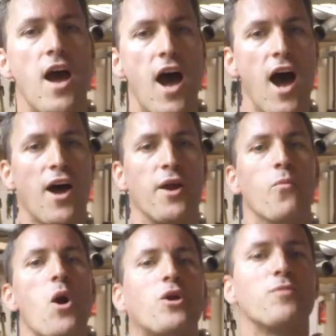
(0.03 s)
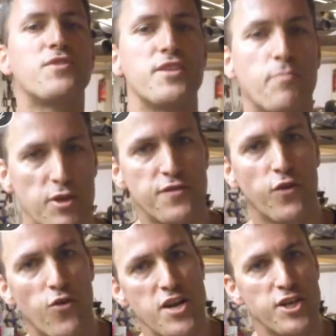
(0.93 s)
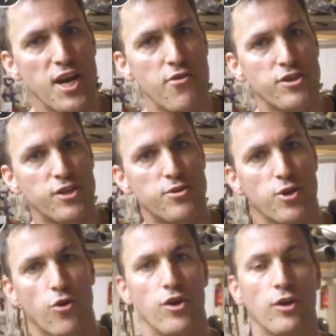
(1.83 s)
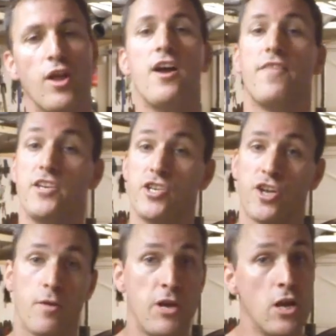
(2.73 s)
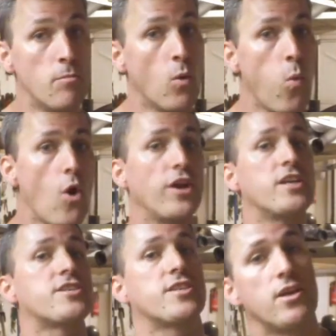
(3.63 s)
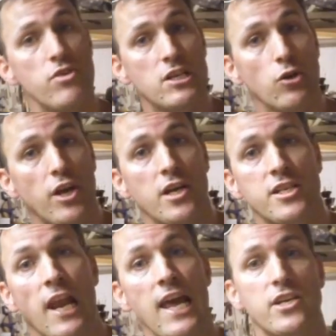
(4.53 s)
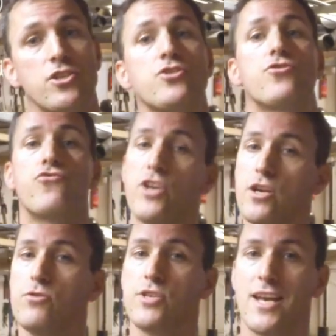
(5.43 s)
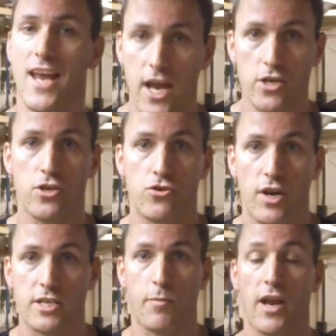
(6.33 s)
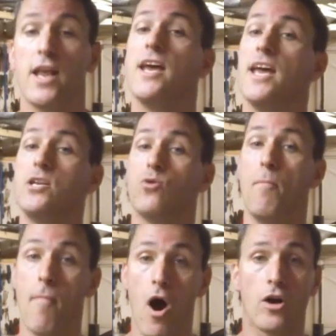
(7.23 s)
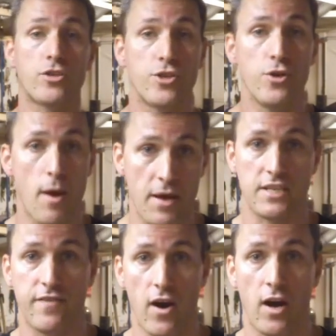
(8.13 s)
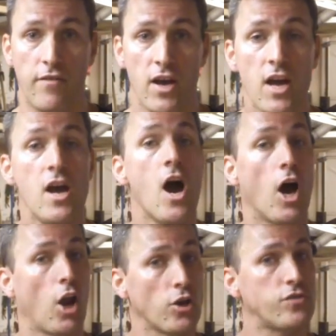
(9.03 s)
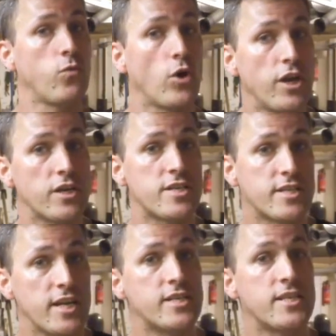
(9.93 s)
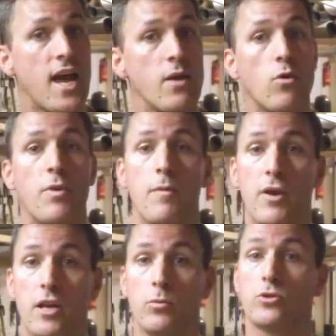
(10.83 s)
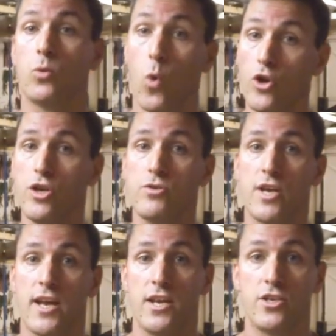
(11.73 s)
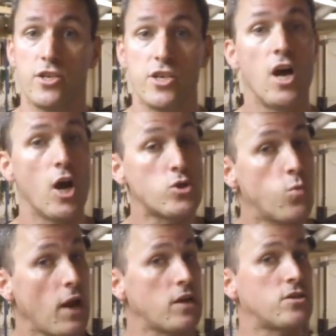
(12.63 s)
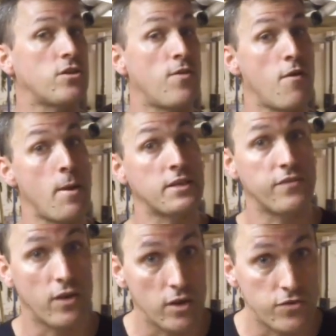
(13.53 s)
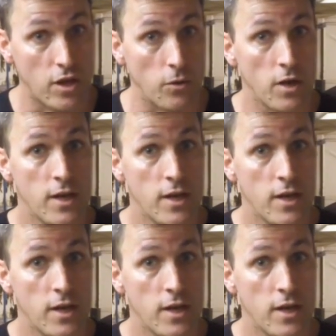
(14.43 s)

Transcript: Hi and welcome to this Plus4 engineering tutorial. This is going to be number 1 in a series looking at a Lexus 3UZ engine transplant into a Mark II MX-5. A lot of what you're going to see today will be applicable to 1UZ engines as well as other MX-5s though.